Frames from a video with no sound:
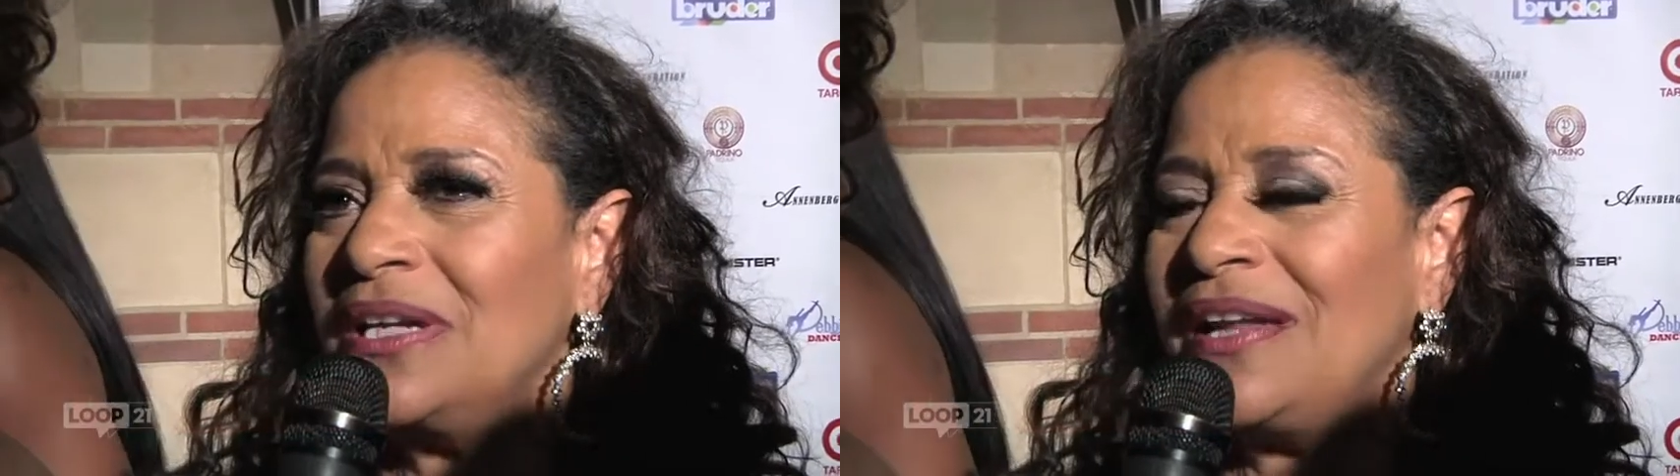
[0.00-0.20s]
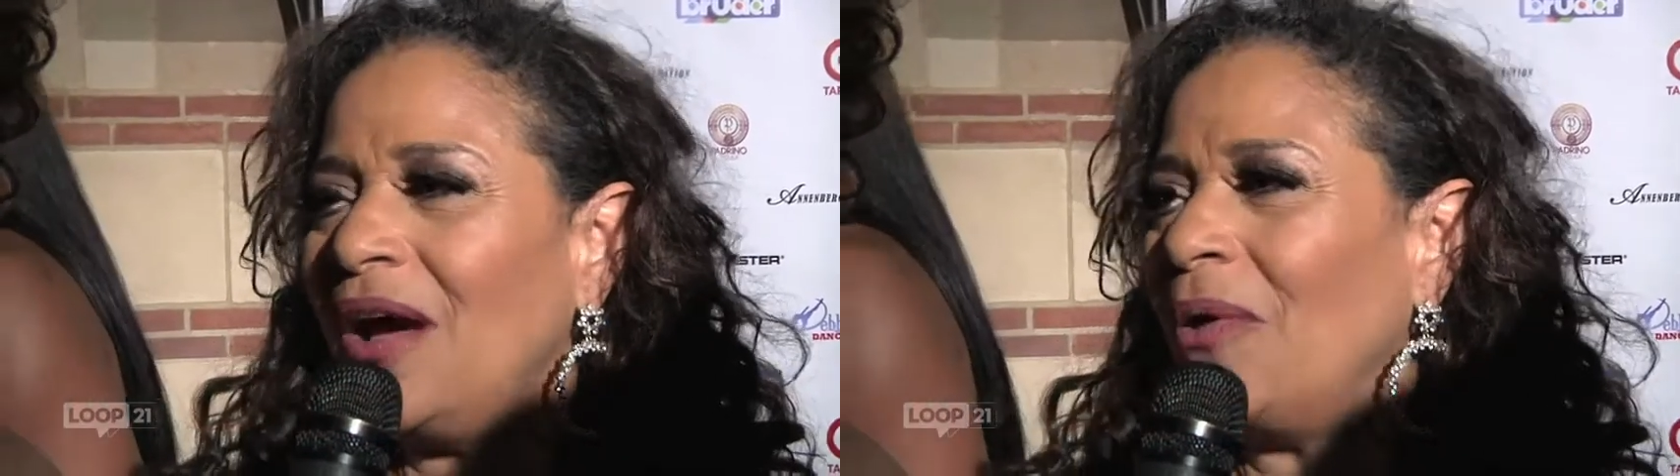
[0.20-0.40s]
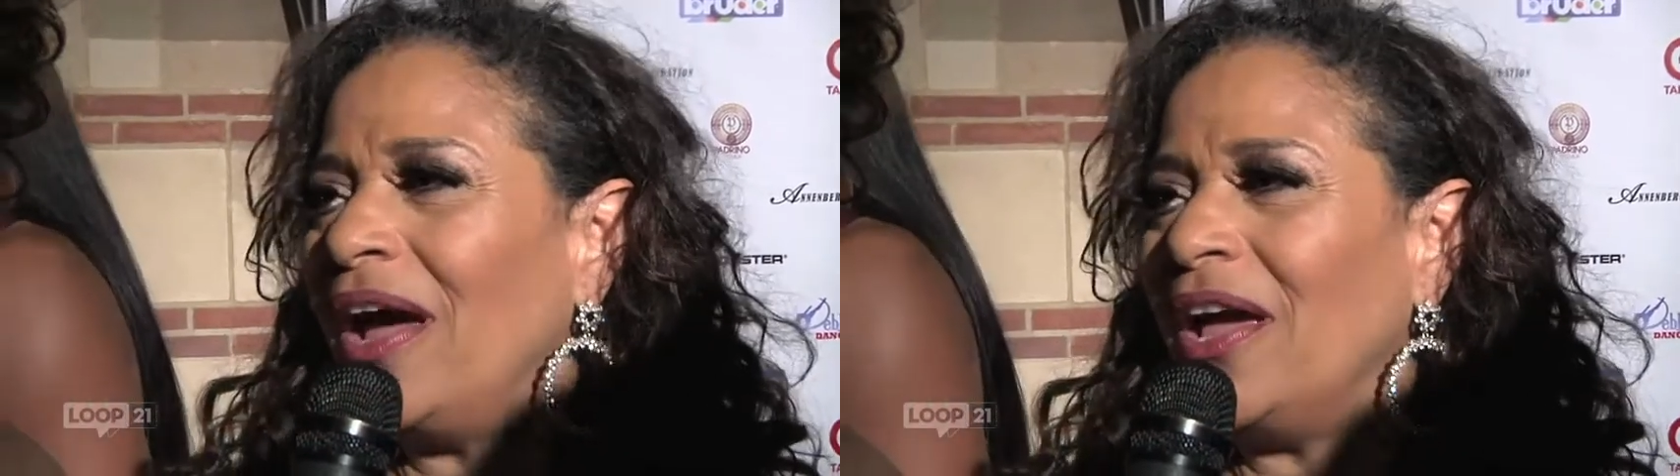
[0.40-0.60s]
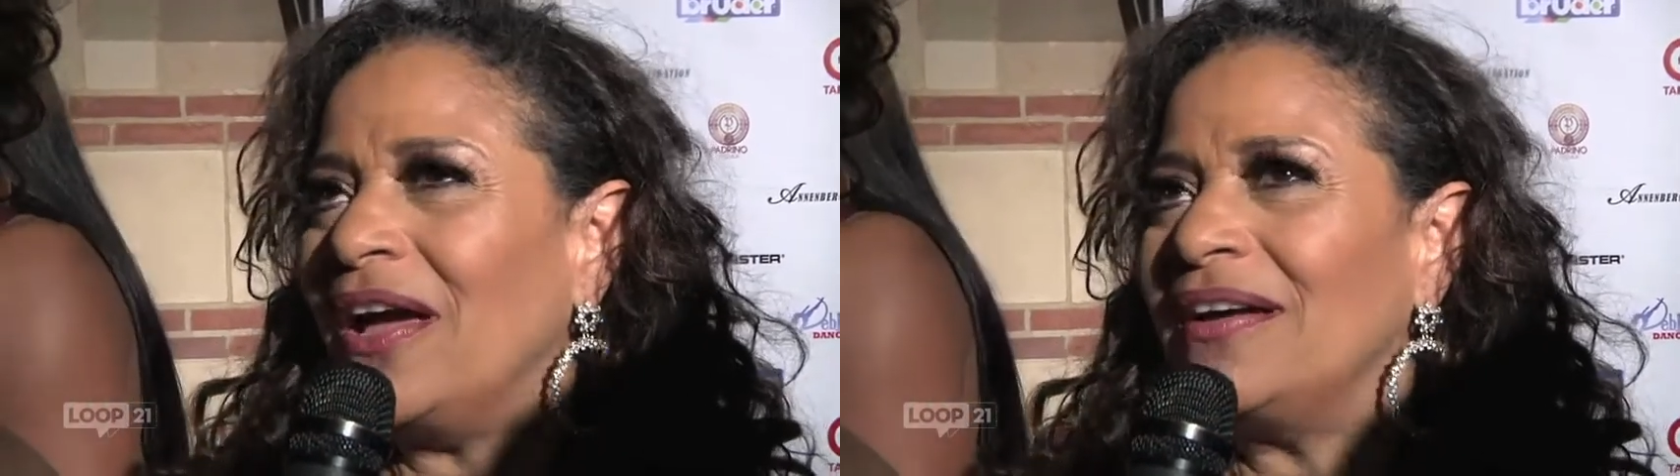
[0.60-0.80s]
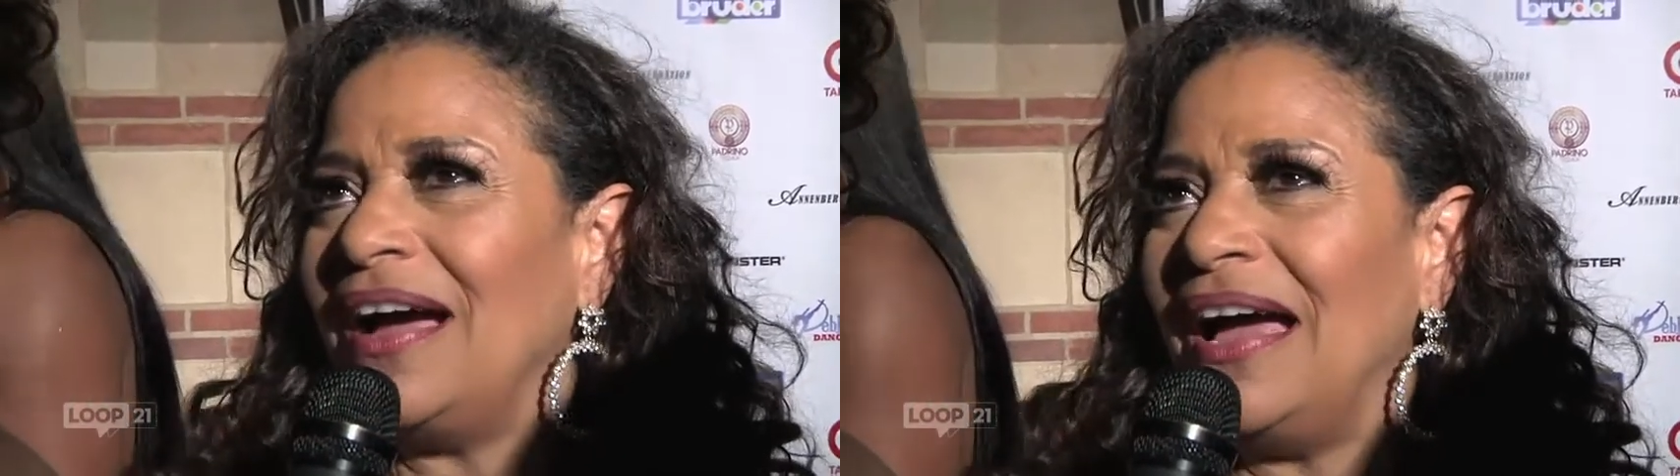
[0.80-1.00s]
and now I,
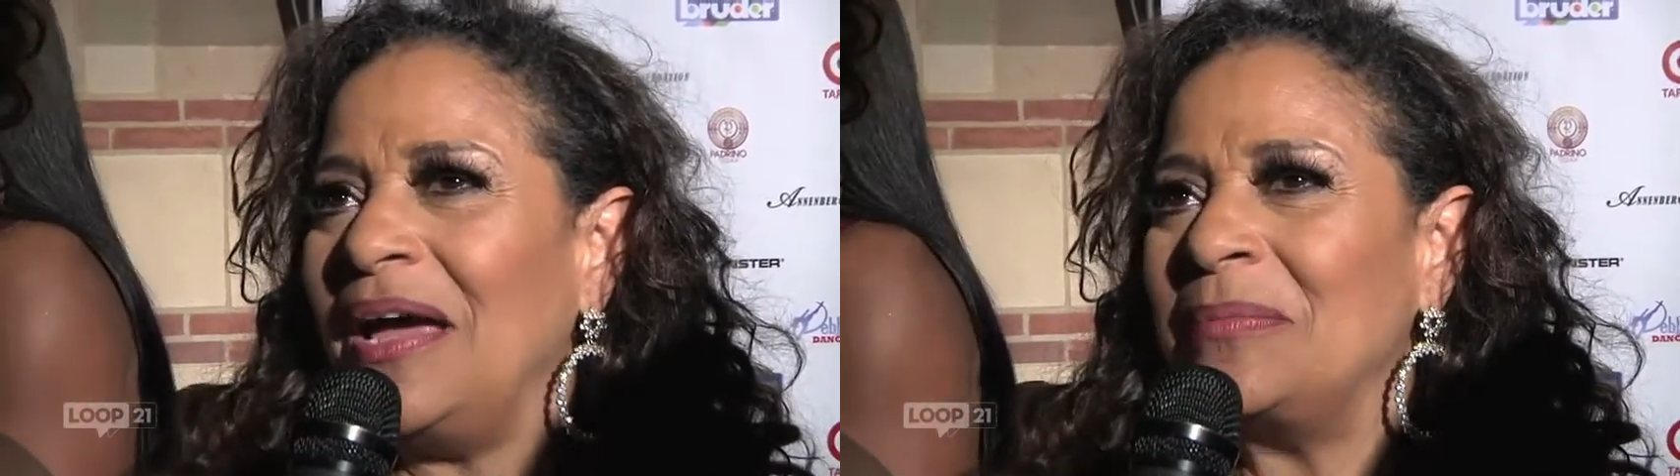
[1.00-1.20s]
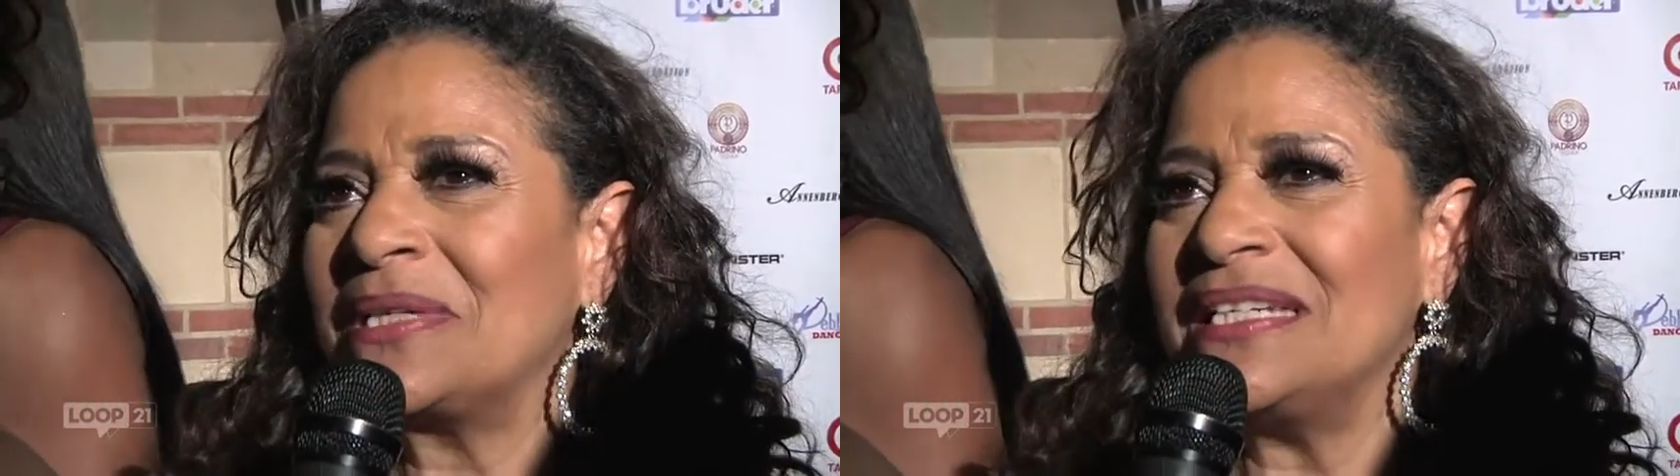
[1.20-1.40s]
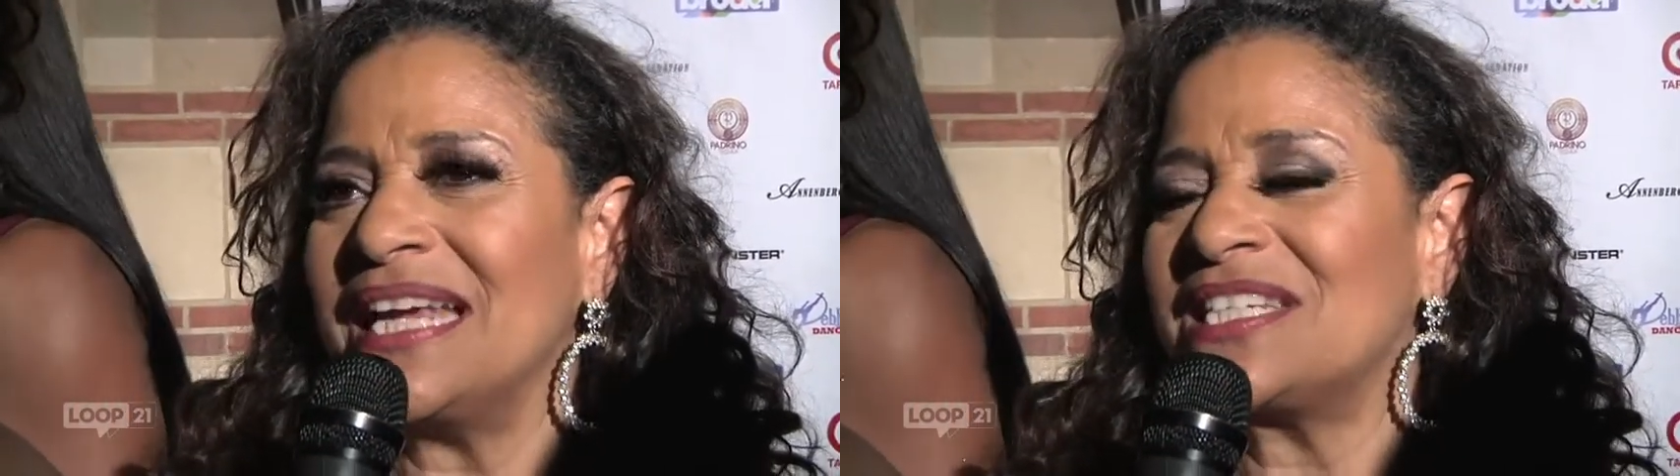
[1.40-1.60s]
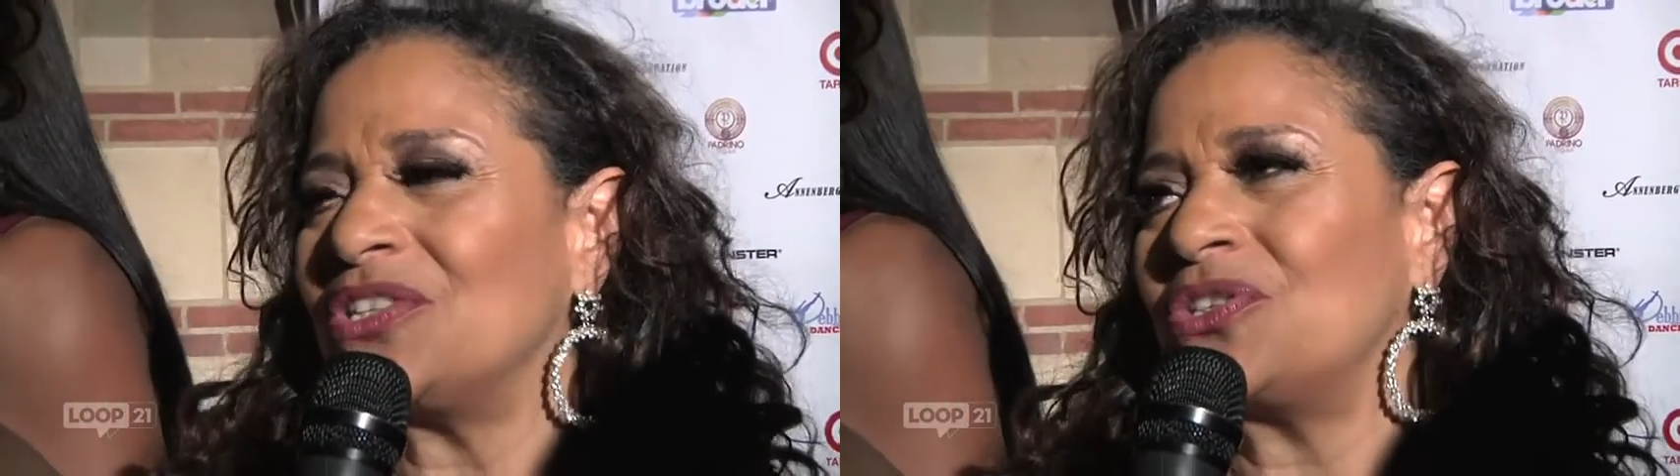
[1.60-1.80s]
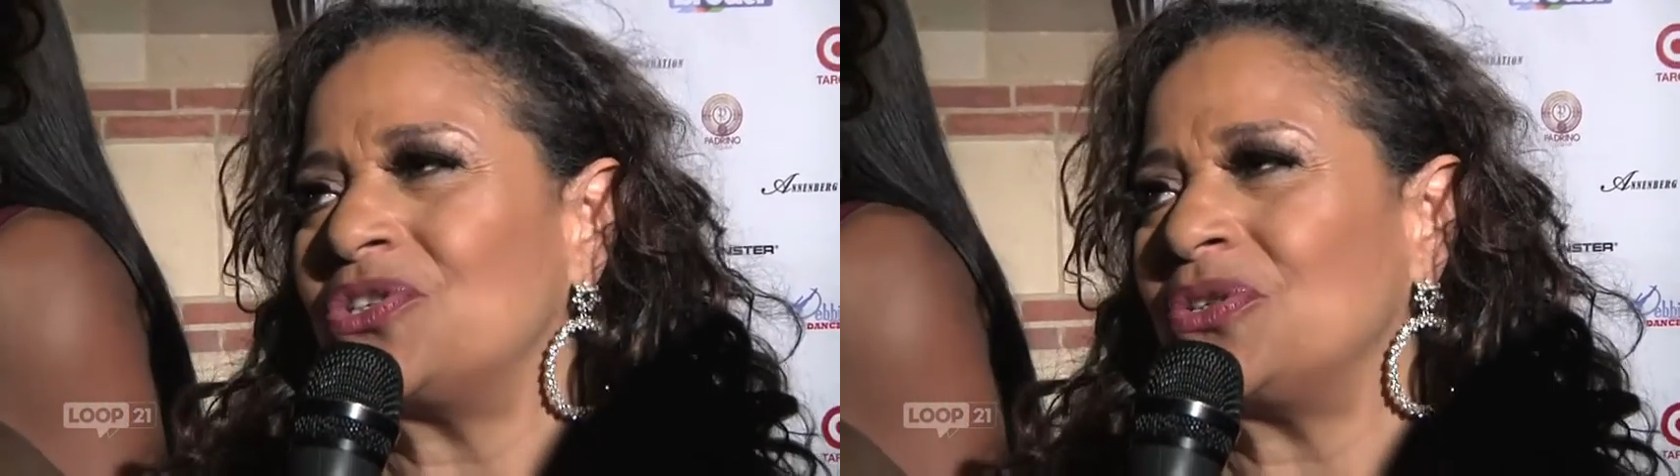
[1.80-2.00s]
I'm
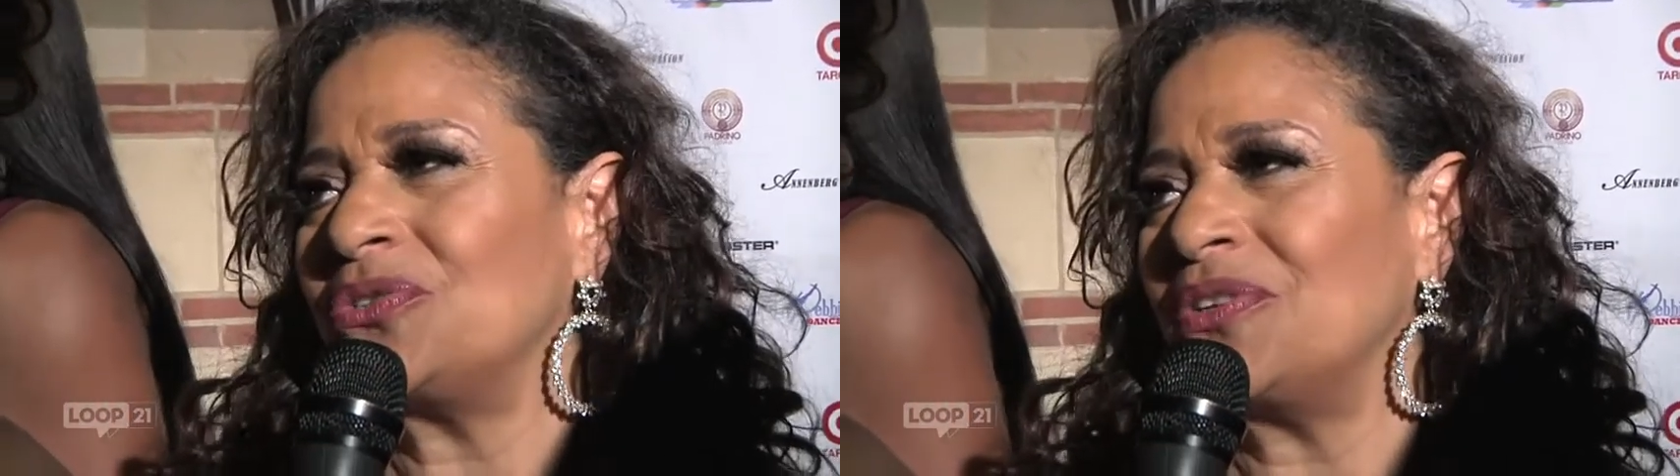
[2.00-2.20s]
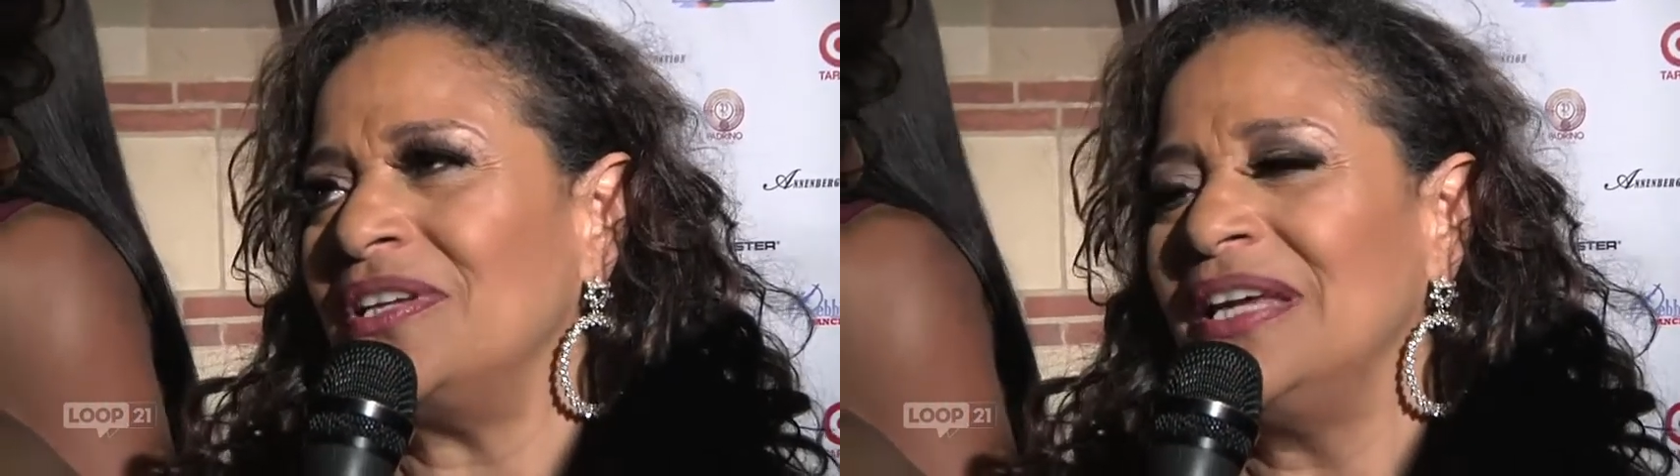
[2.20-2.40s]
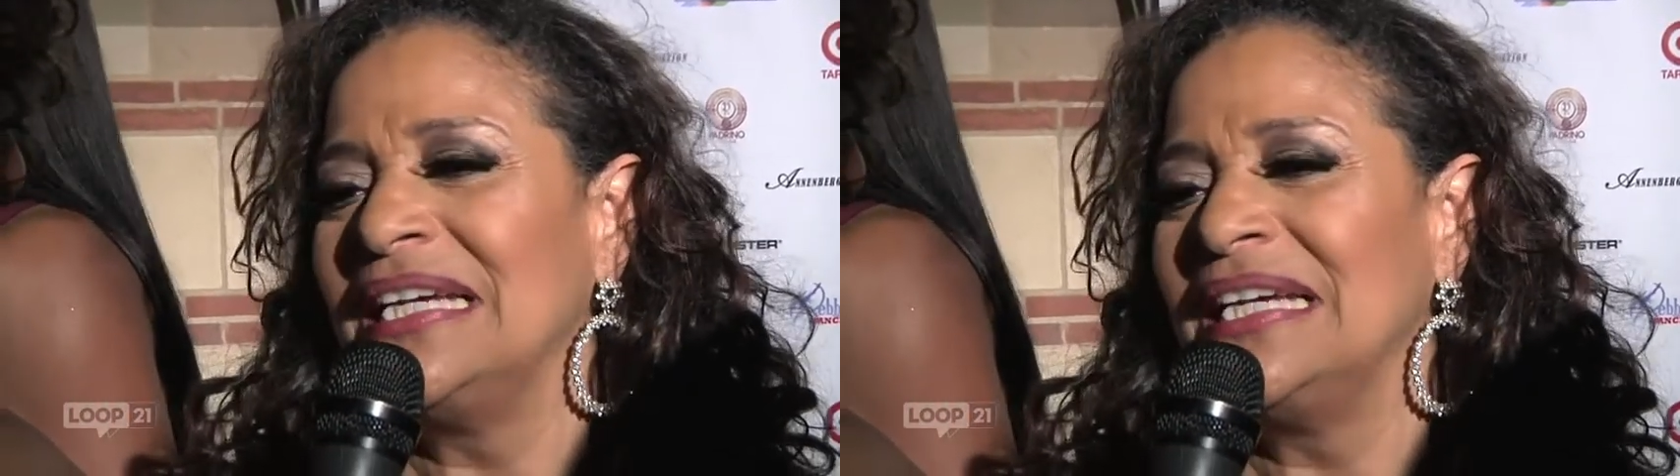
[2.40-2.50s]
connected to children